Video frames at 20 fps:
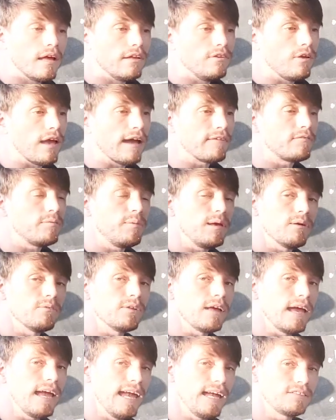and you have to be
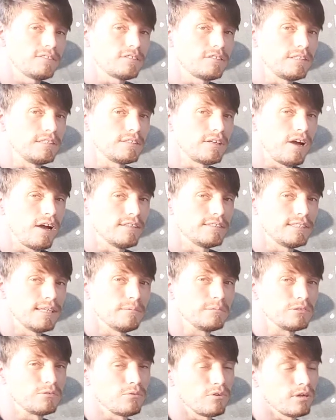able to answer these
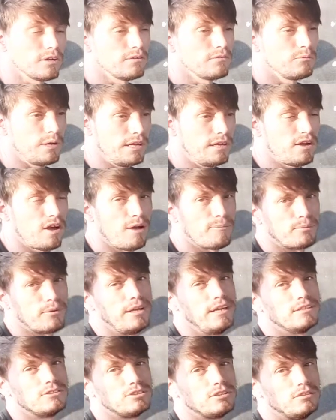concepts where reading
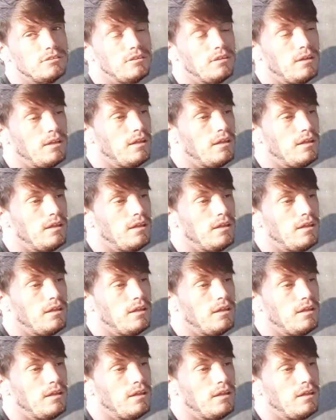comprehension.